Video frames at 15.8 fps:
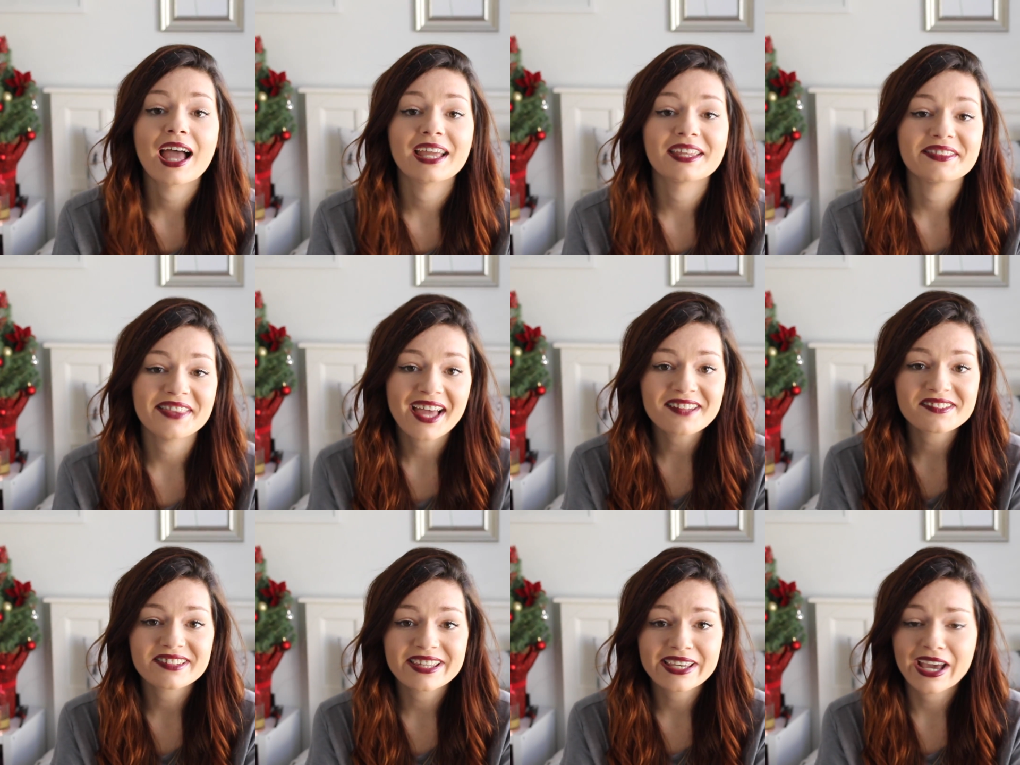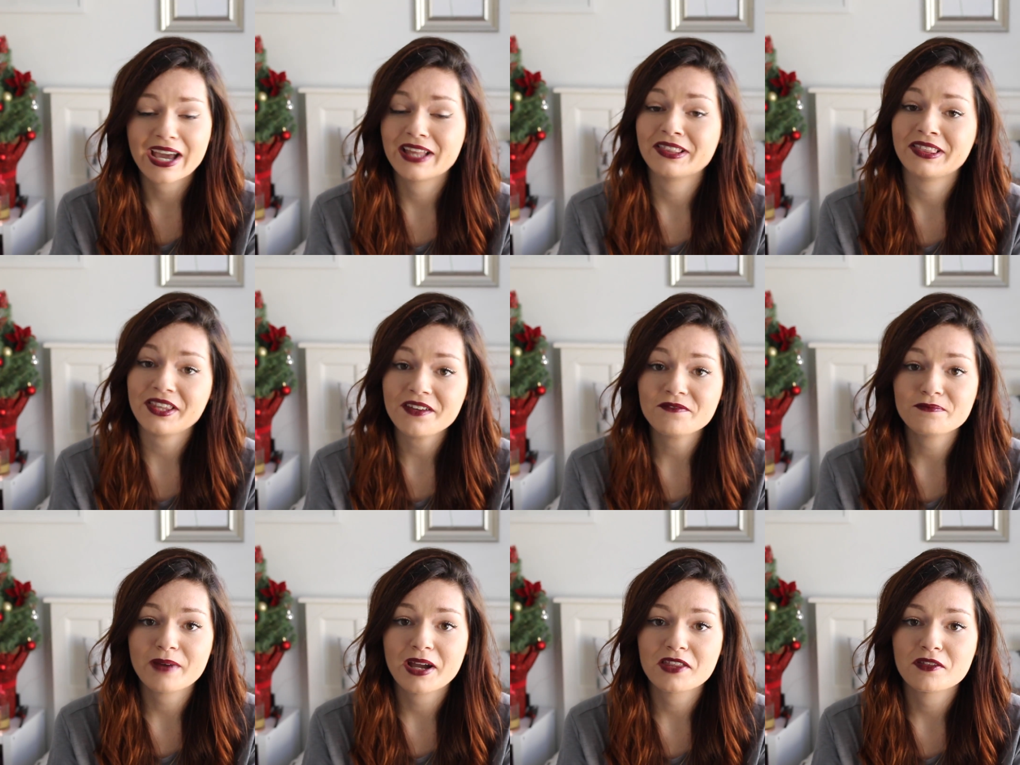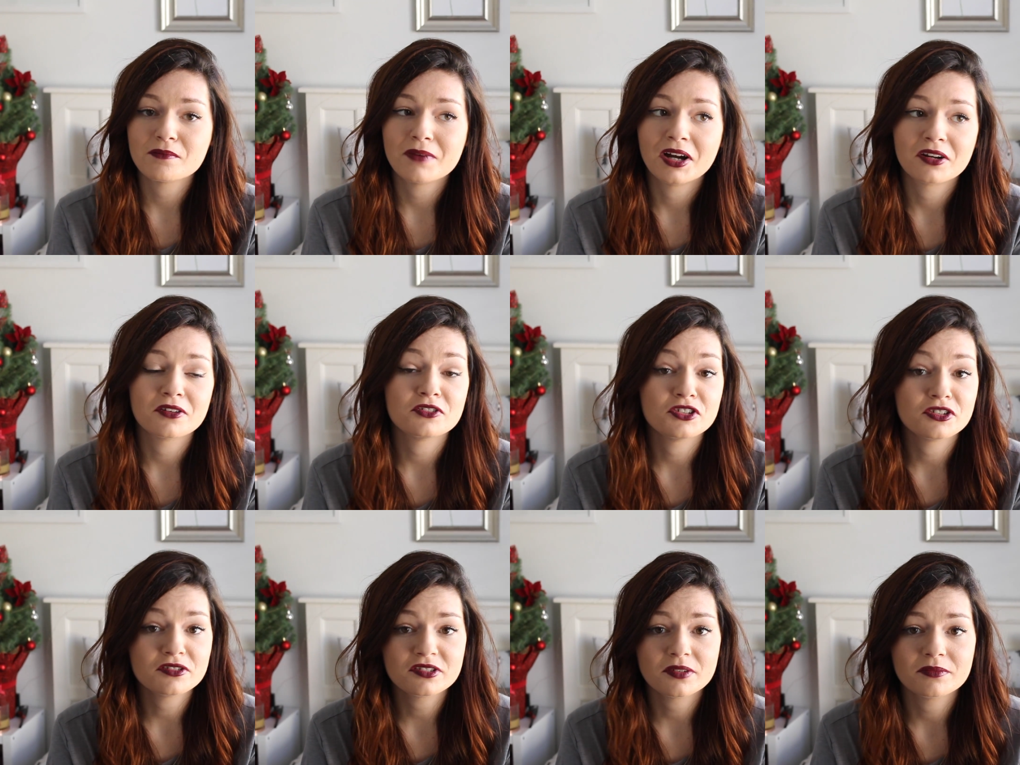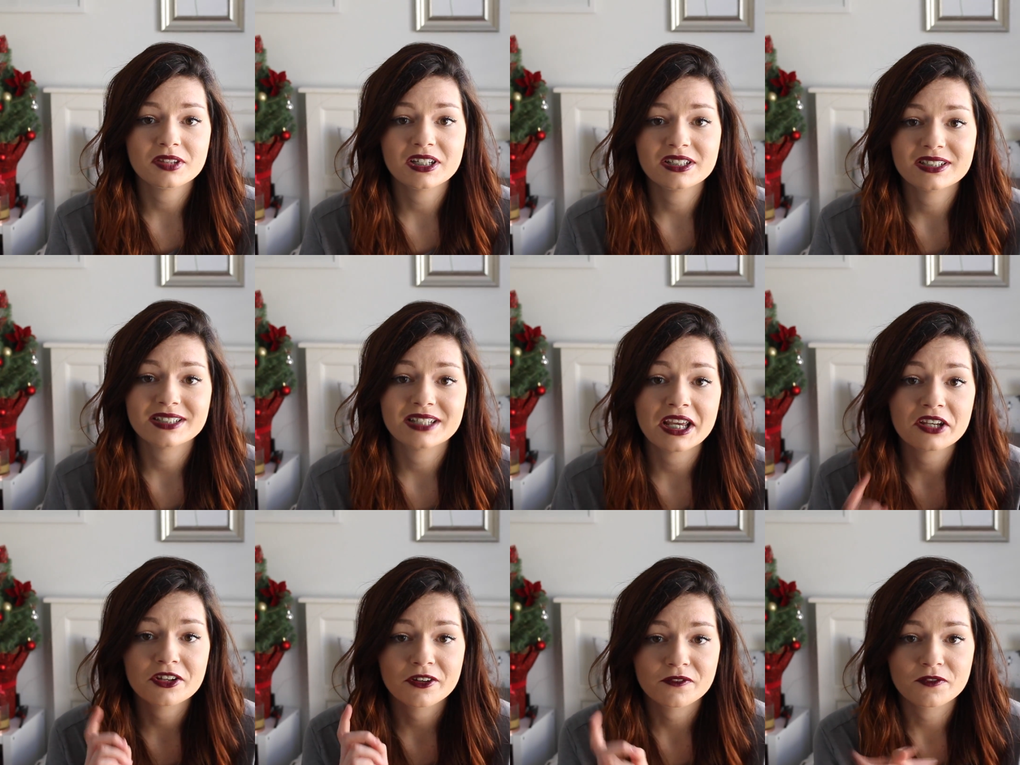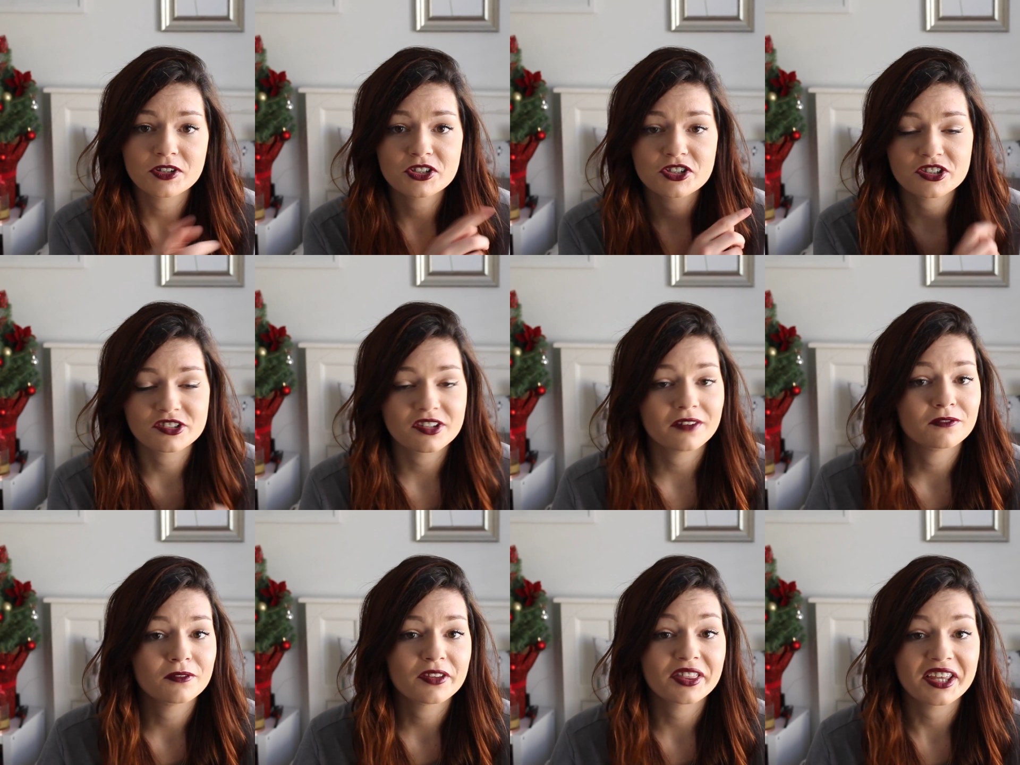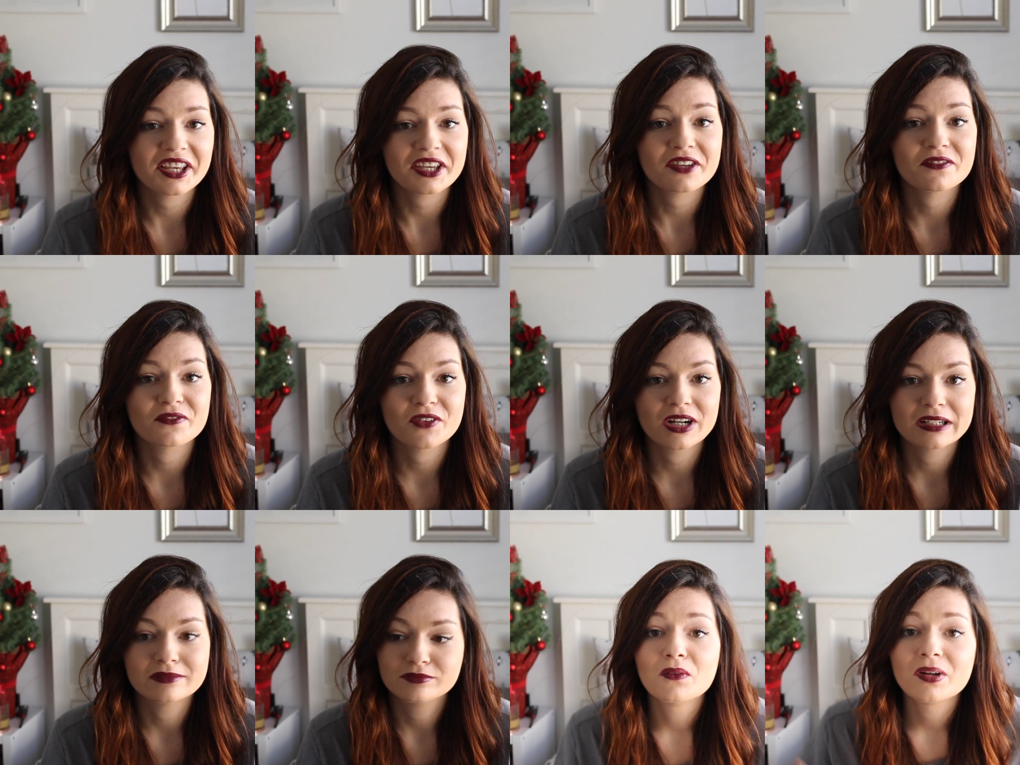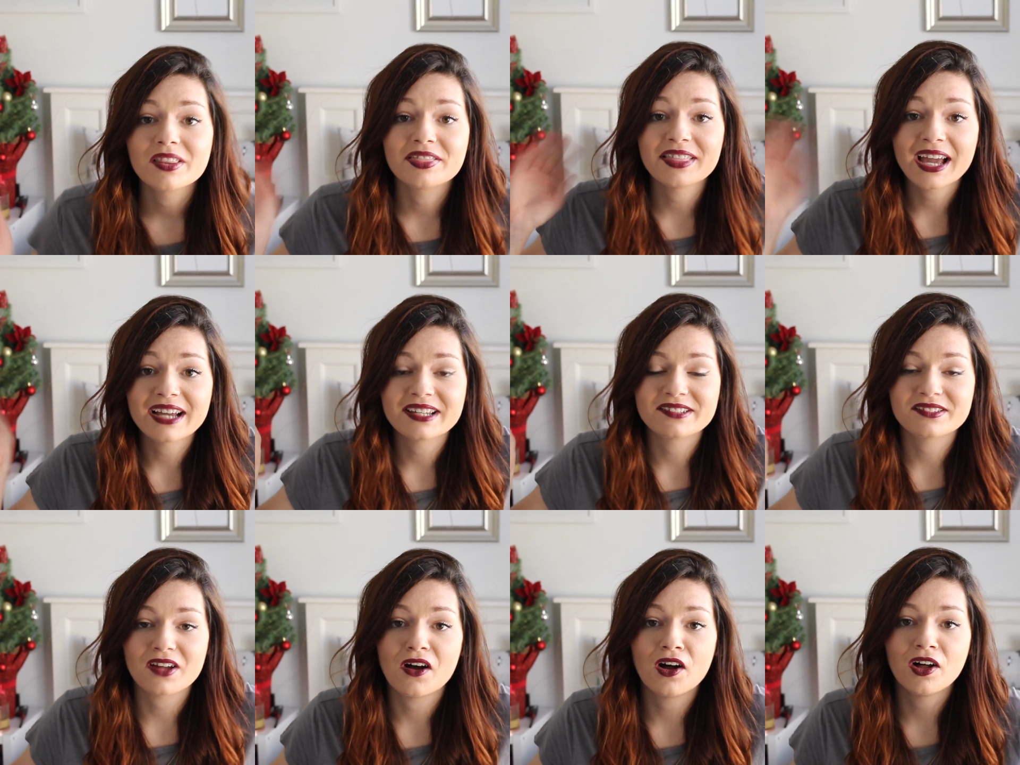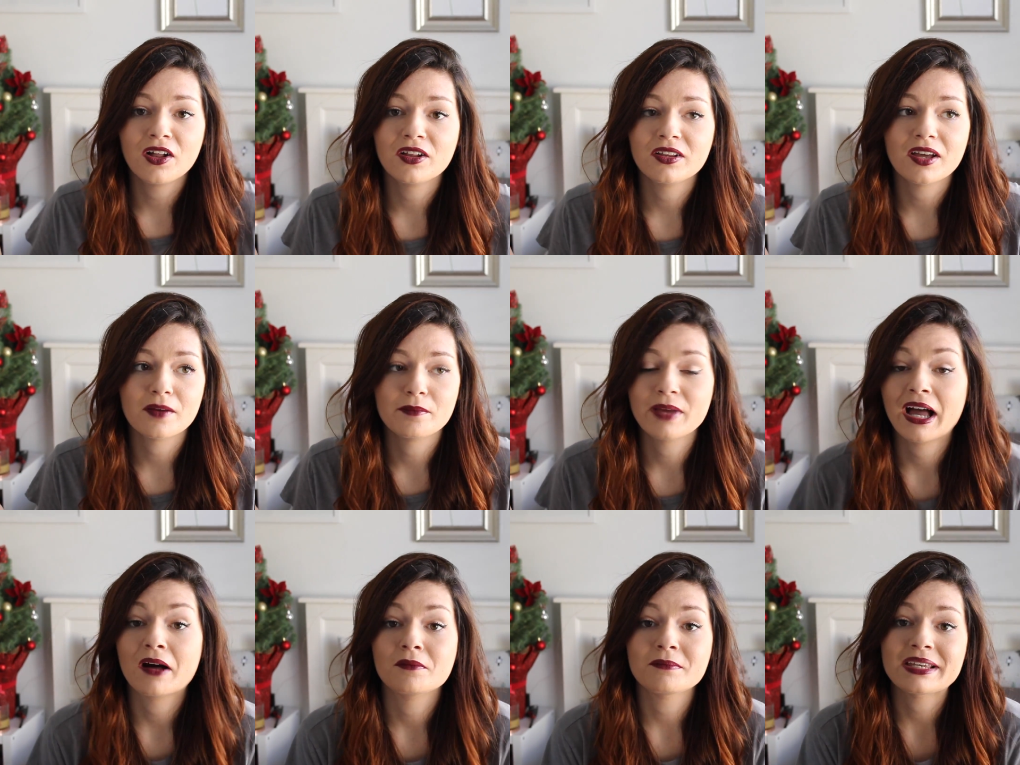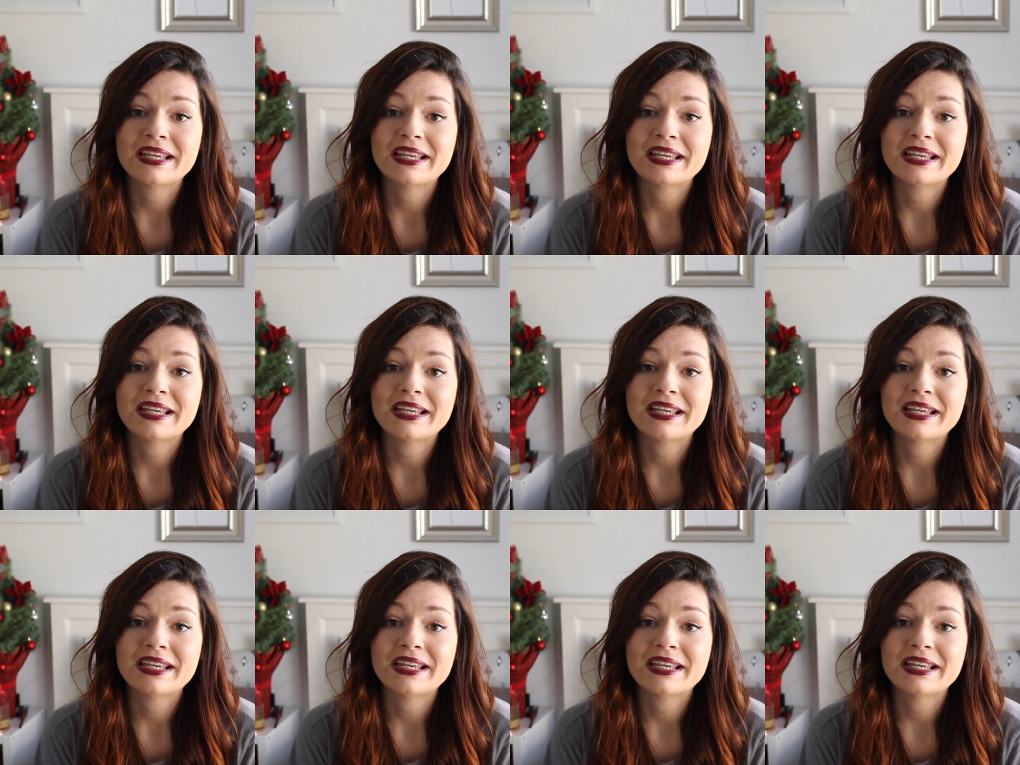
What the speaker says: And lastly, I live by the motto, do something today your future self will thank you for. Well, that is all about